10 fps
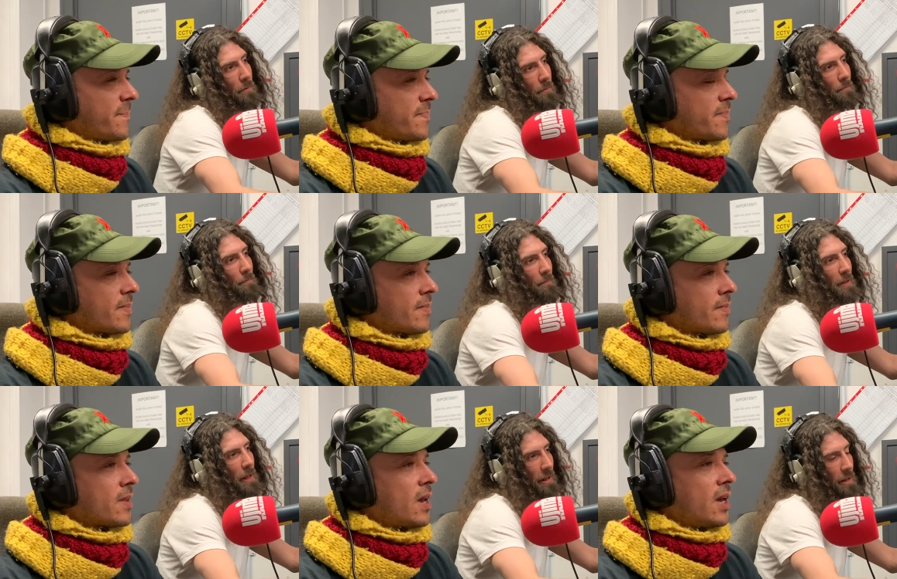Speaker 1: hate
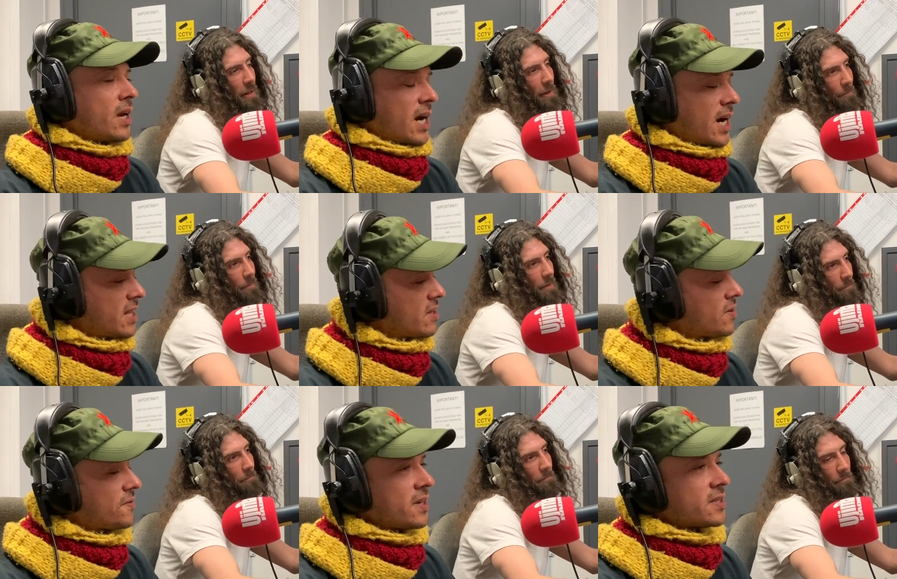immigrants. Yeah. And
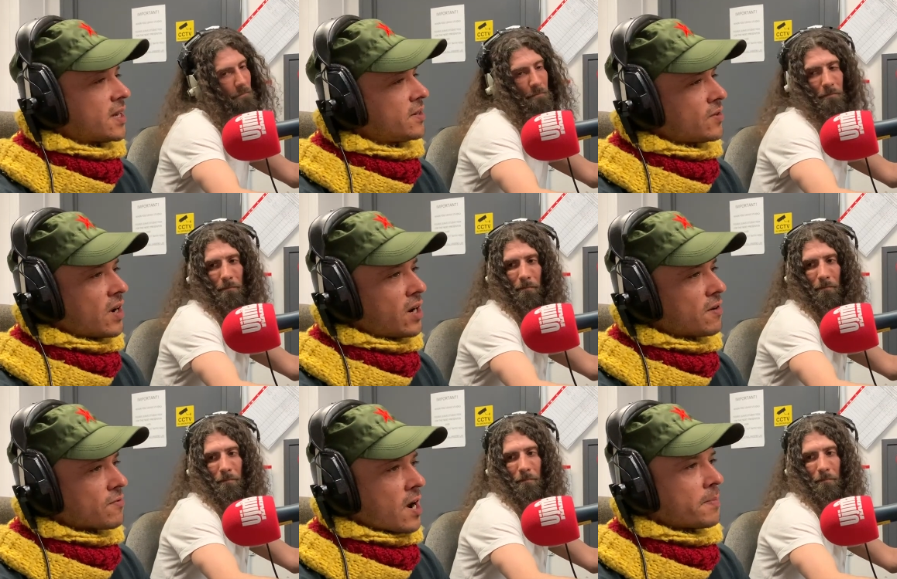another thing is like you know I
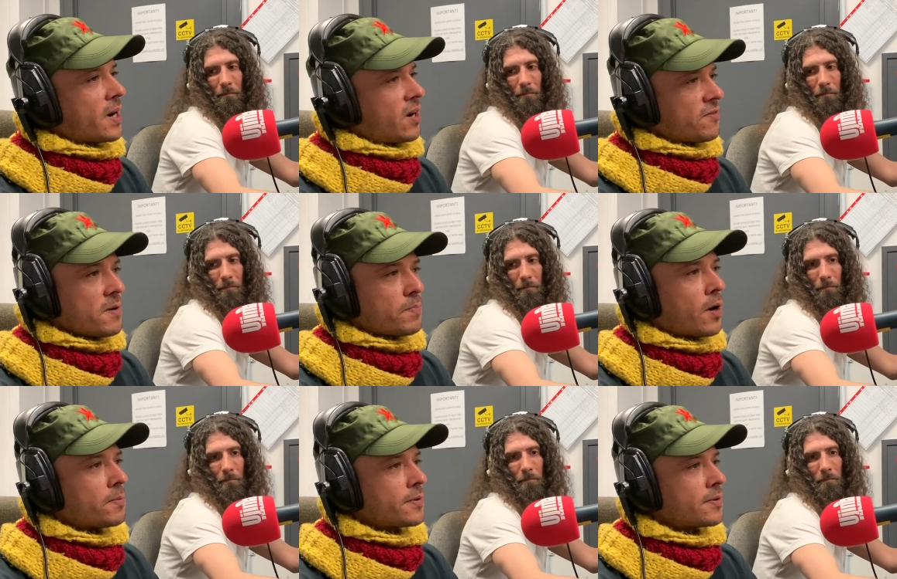love rap, I love hip
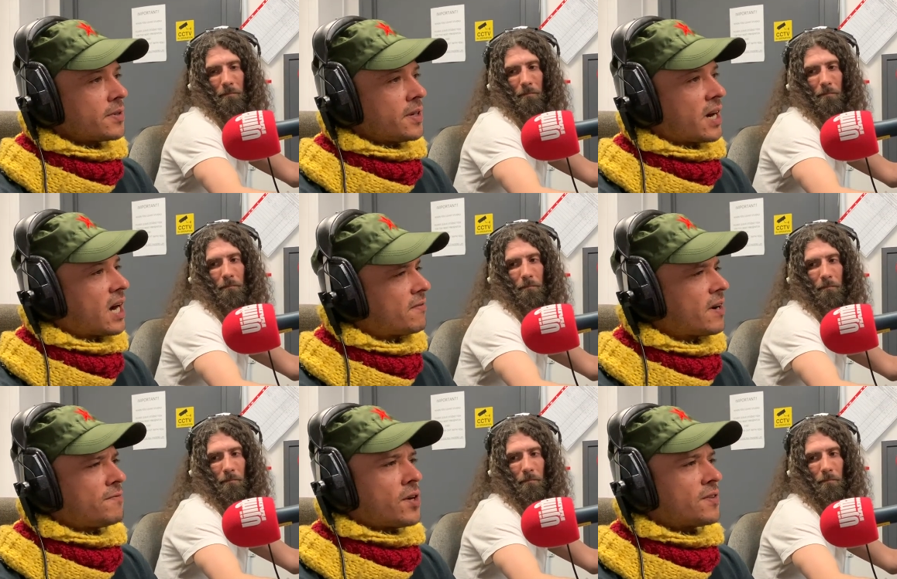hop. Yeah, I've
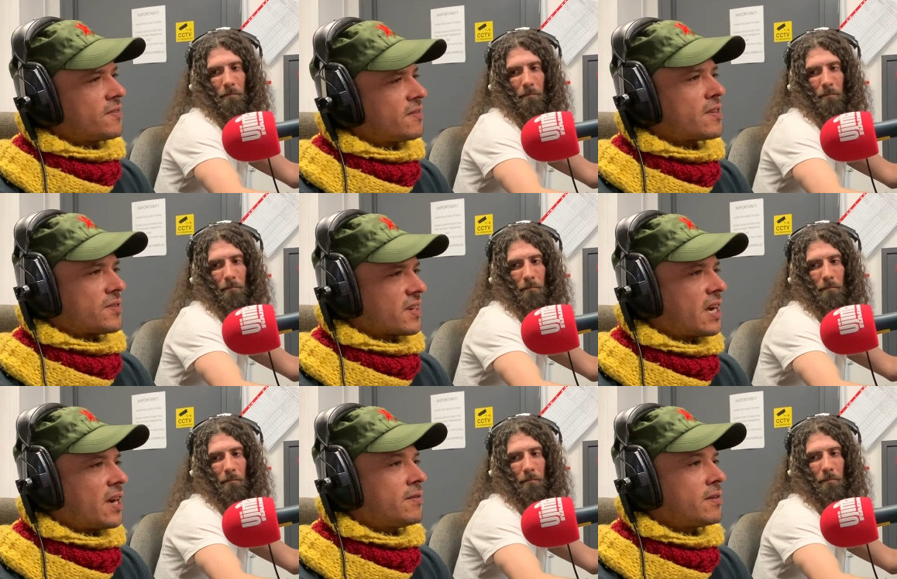I've done it since I was a
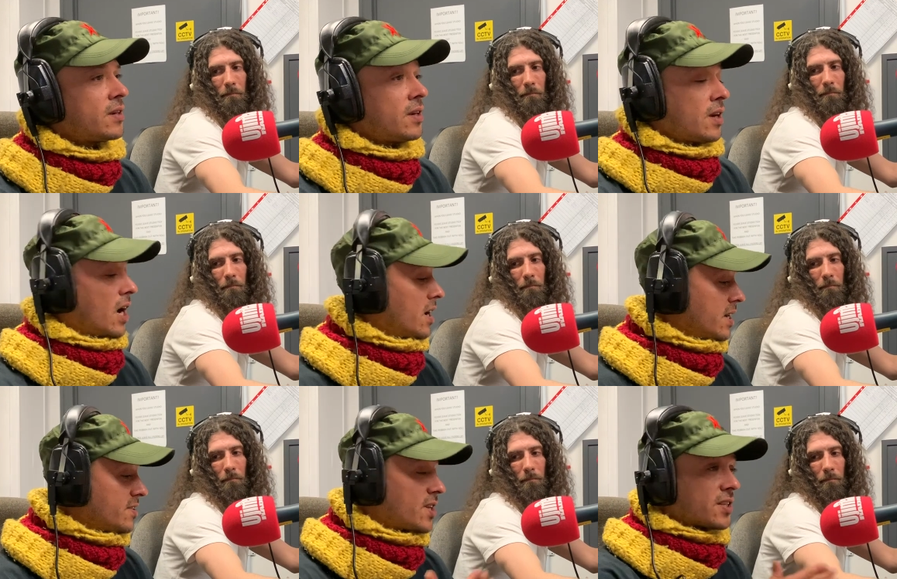kid. Yeah. I,
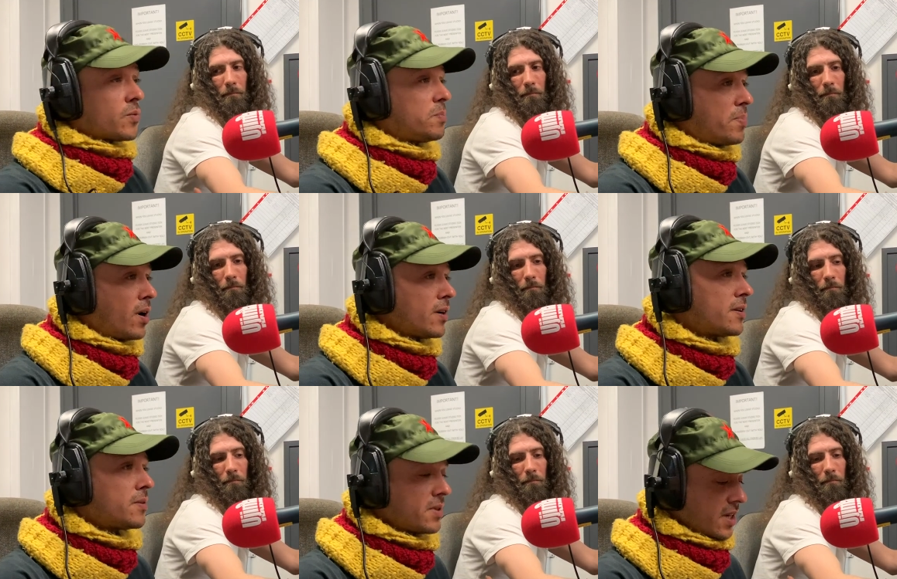I started with punk
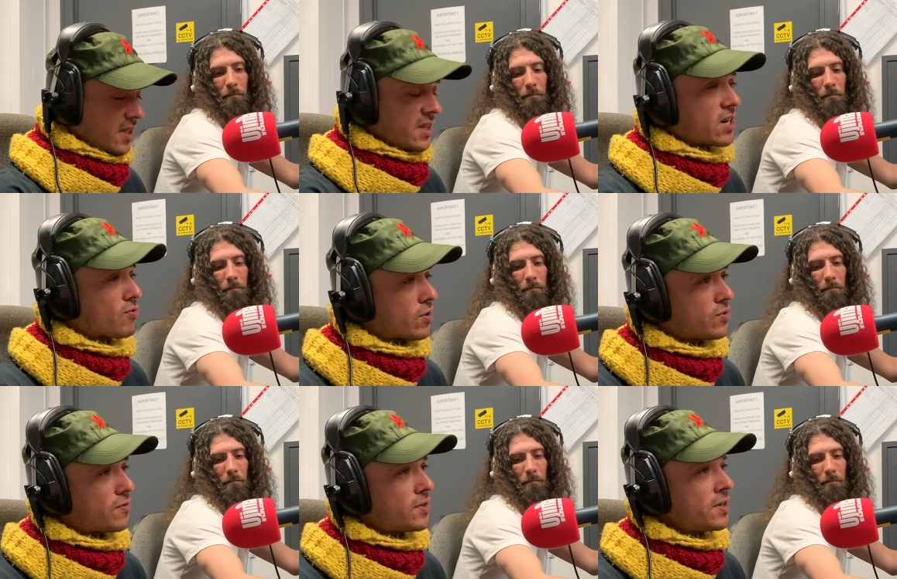when yeah. I did the
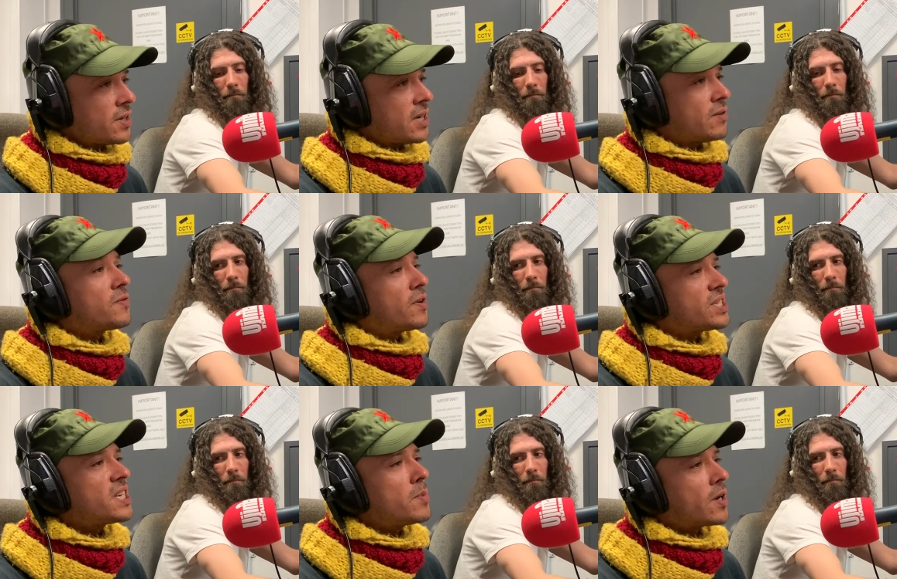crossover. Right. It was very
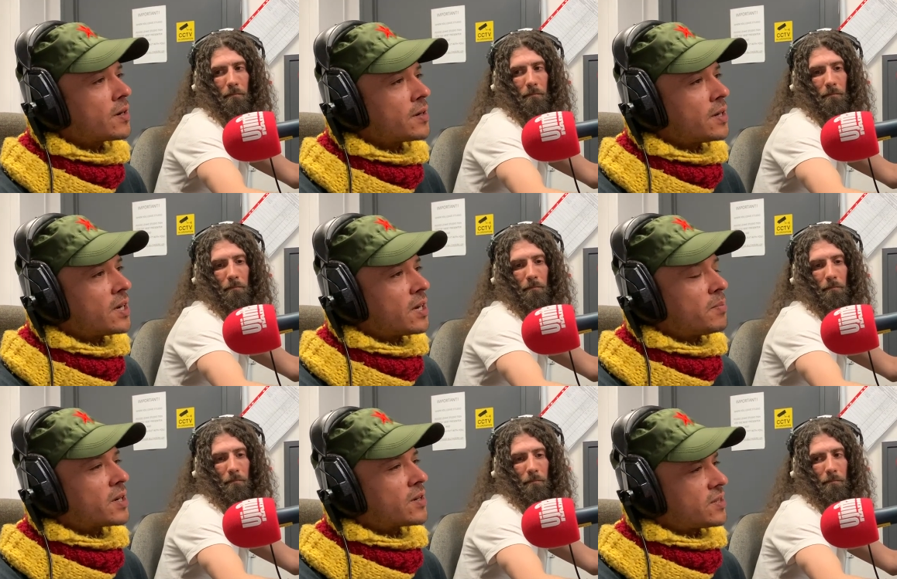similar. Yeah.
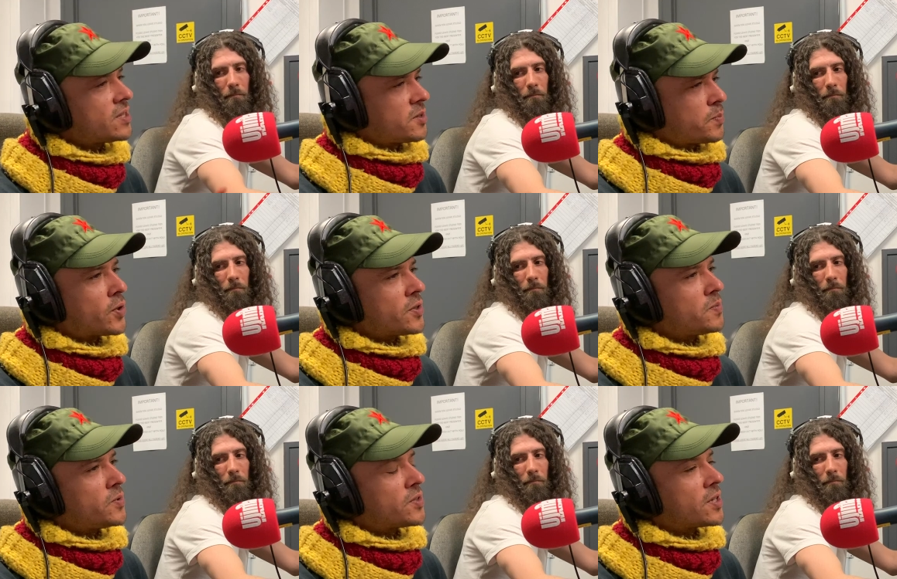Because it's, it's protest
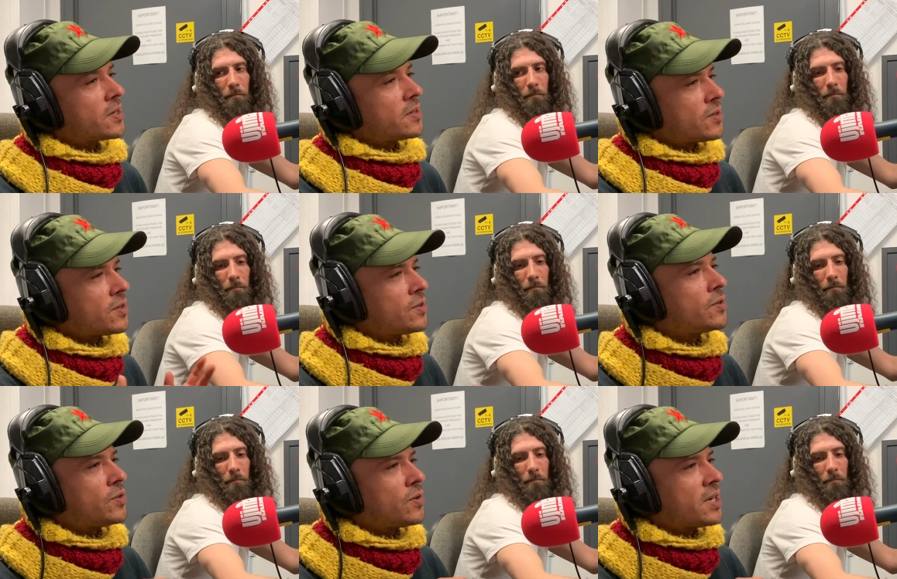music. You know,
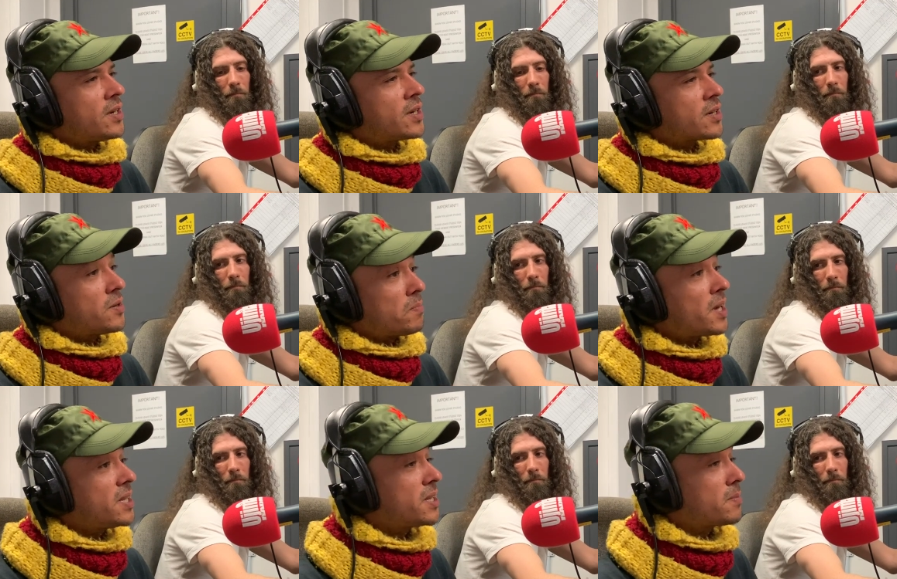you you're here
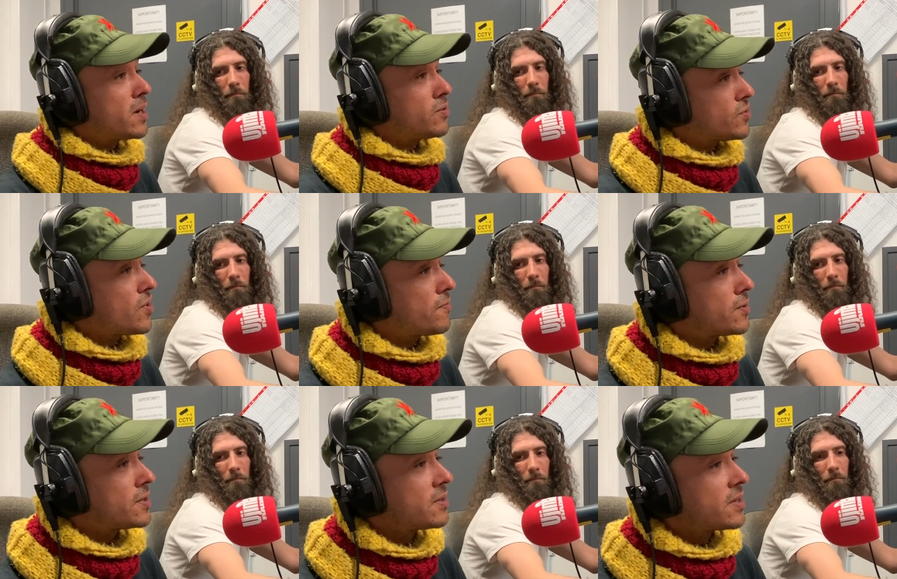complaining about your
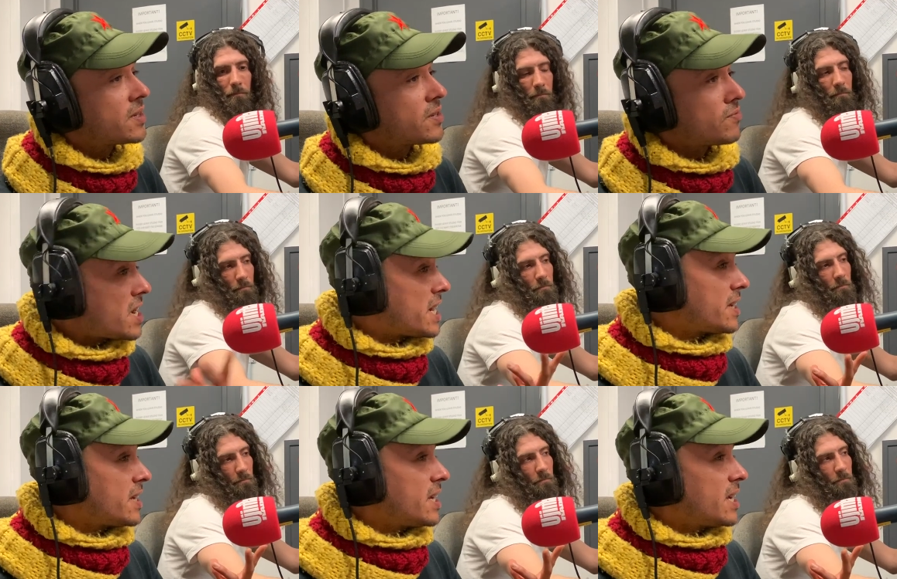suffering. Yes. Really.
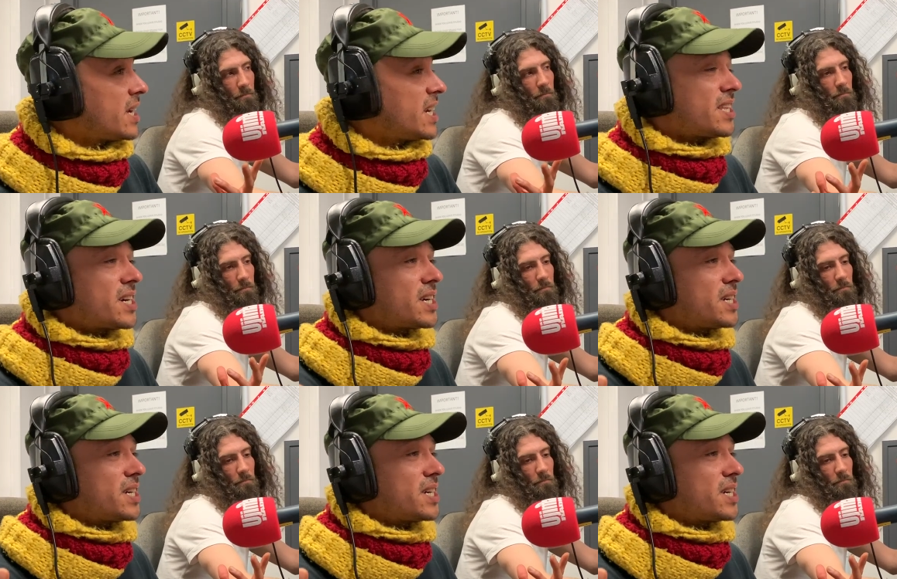Yeah. In a